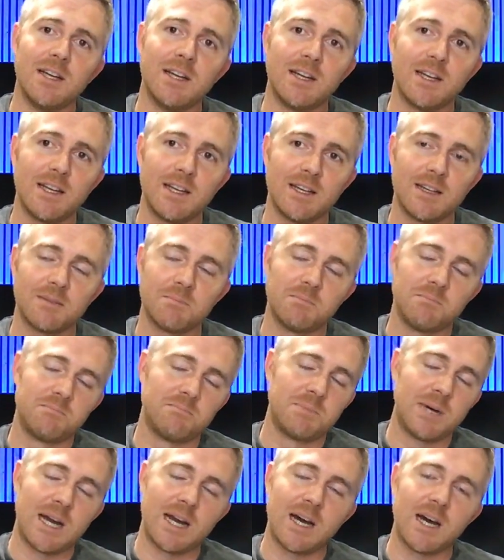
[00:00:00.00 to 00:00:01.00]

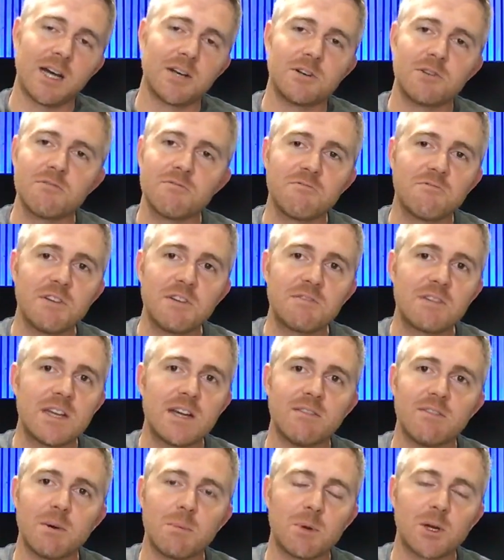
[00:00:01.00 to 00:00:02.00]
about one hundred fifty
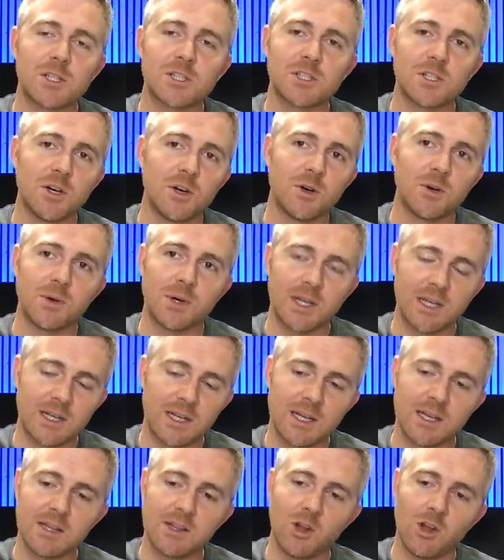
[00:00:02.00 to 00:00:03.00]
of them or so in
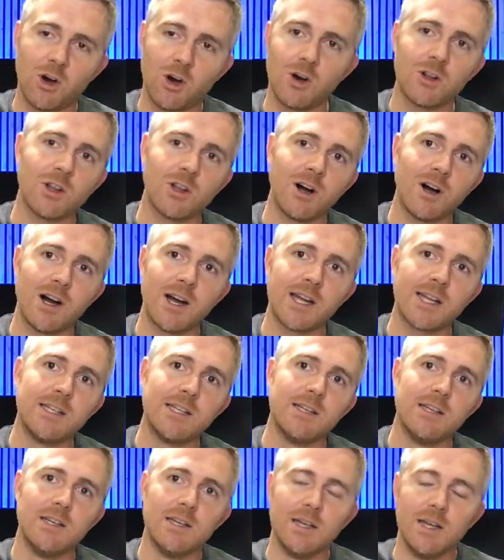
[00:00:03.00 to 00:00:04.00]
a long line.
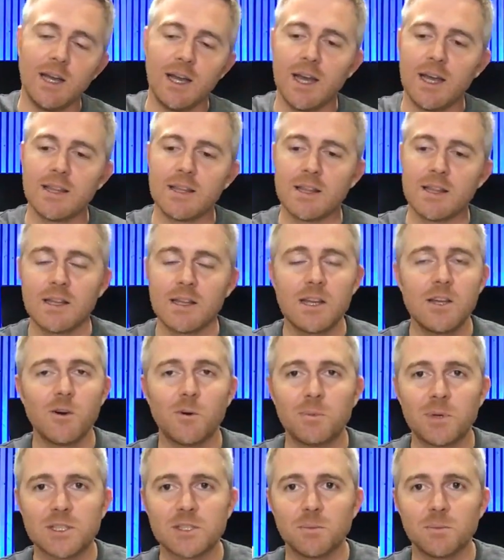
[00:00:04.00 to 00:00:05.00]
And then the
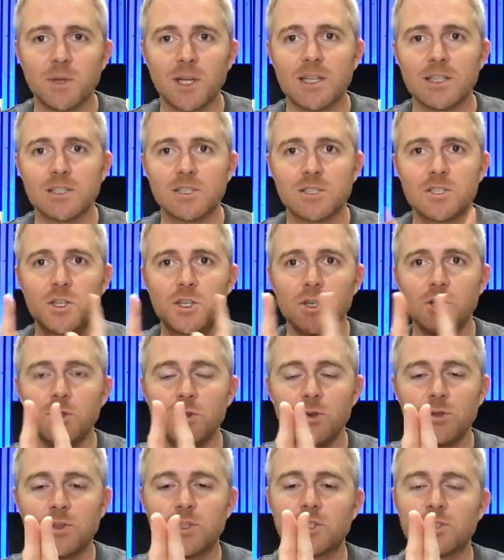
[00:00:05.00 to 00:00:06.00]
neopixel blade is
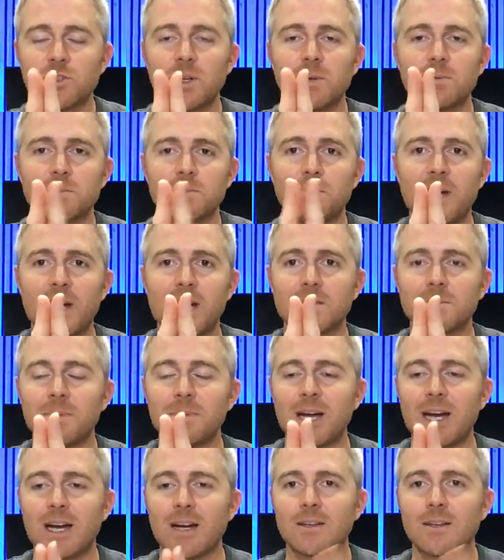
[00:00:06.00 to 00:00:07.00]
two strips back to
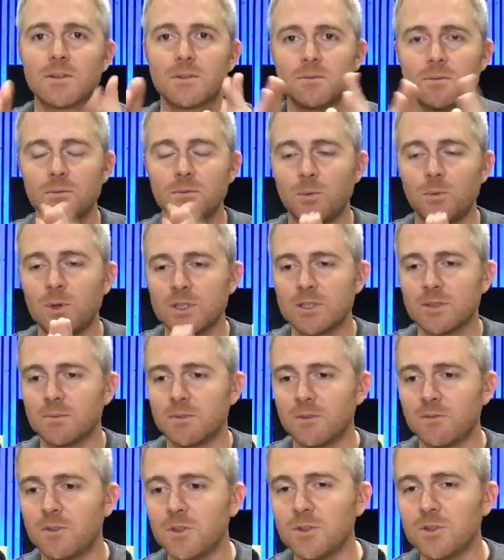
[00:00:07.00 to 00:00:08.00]
back with some
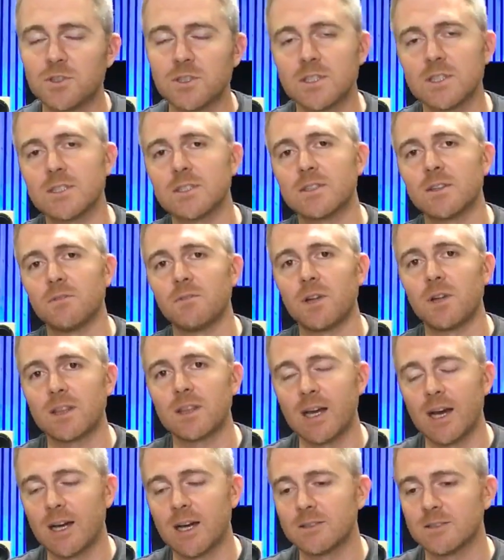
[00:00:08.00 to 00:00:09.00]
diffusion and stuff like
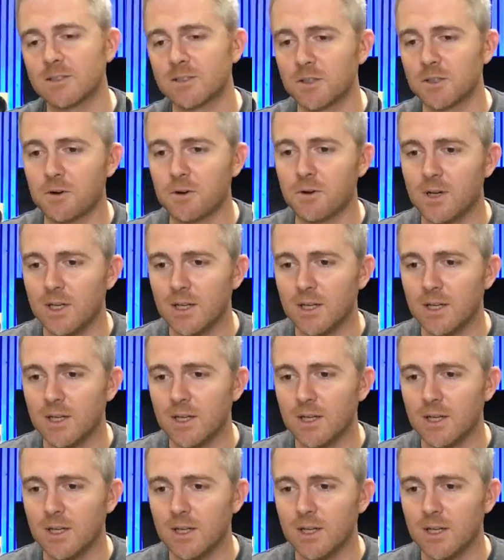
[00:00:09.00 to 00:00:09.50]
that. So